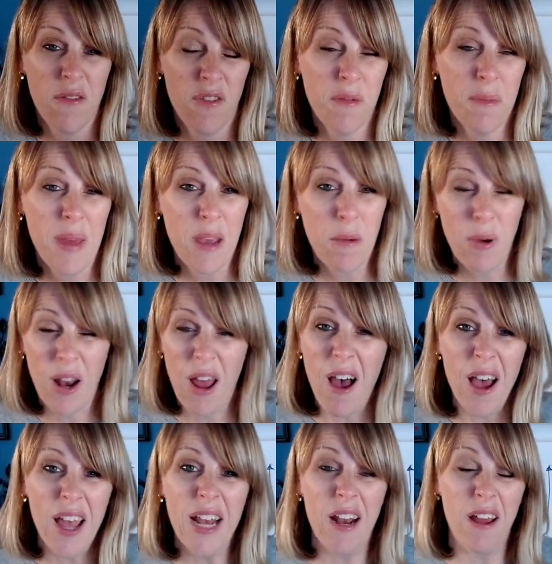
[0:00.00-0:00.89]
for me,
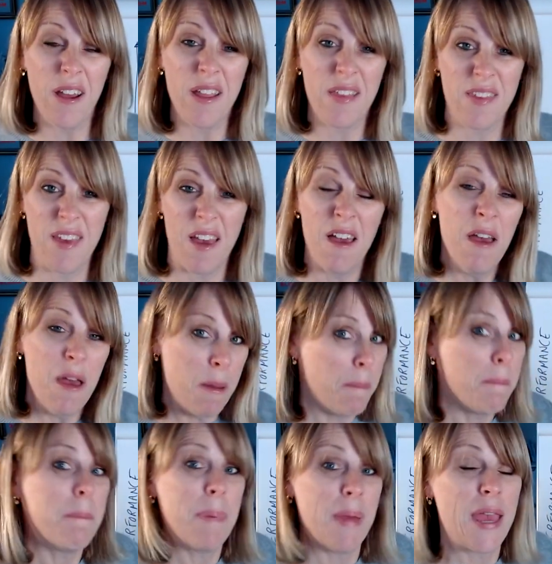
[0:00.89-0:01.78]
I like to
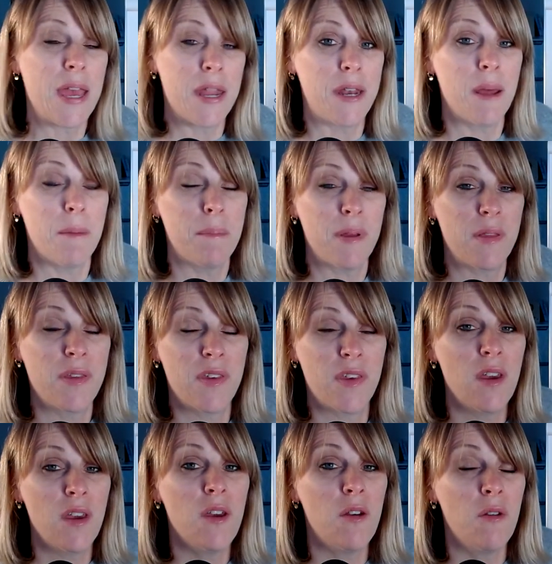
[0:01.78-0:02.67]
be at number
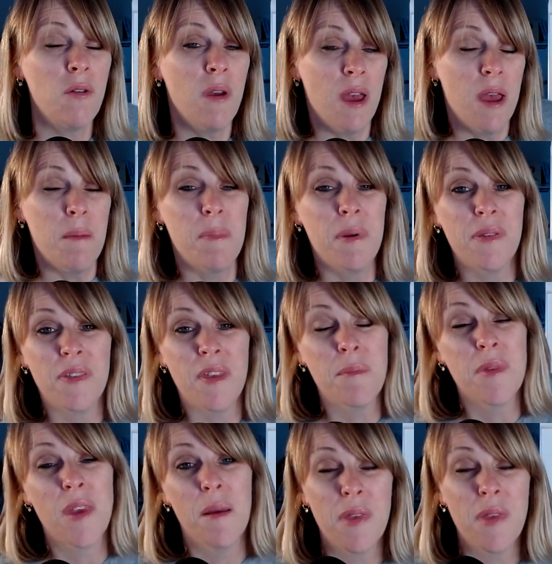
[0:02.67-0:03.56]
2, but
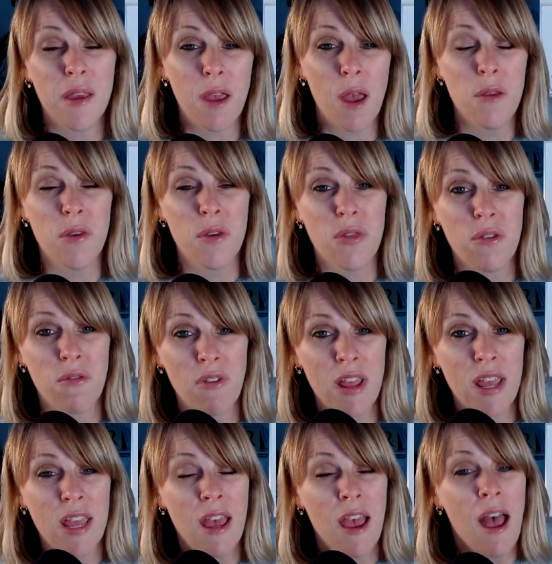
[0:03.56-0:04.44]
sometimes I go to
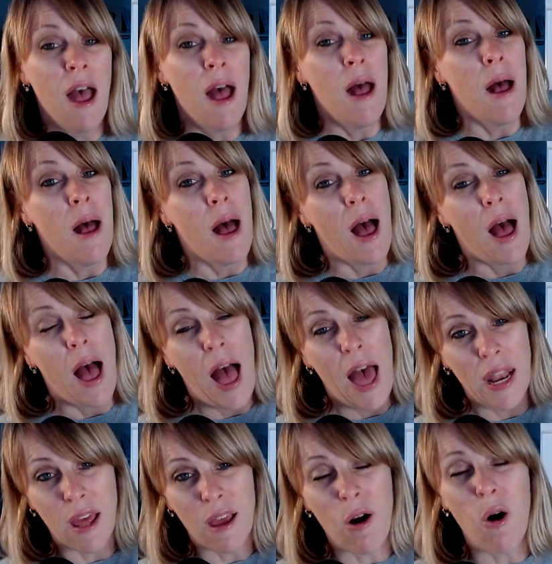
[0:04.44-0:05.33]
3
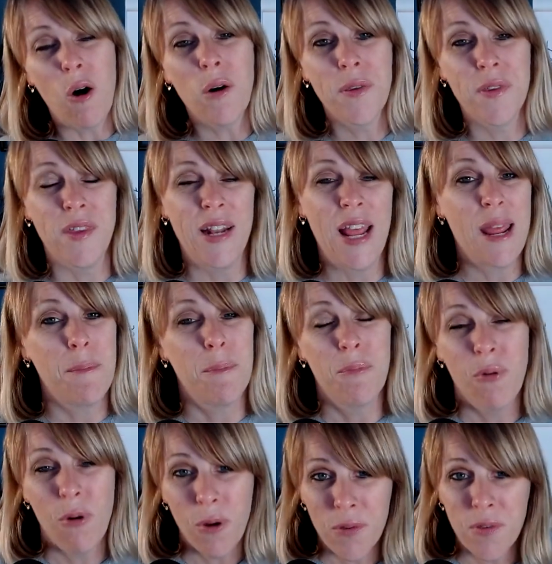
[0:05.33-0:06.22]
and I oscillate
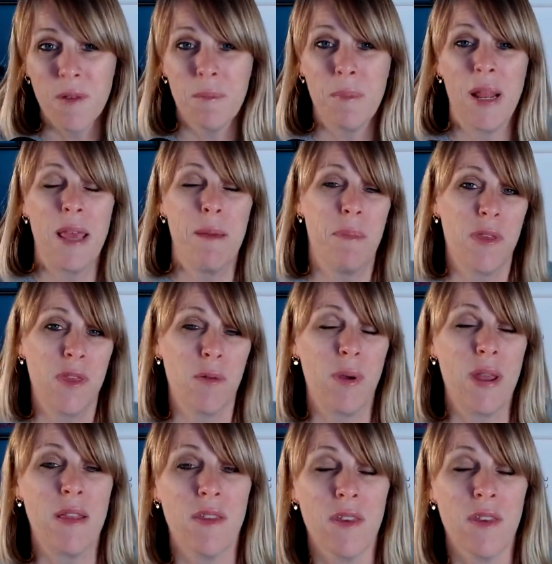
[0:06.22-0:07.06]
possibly between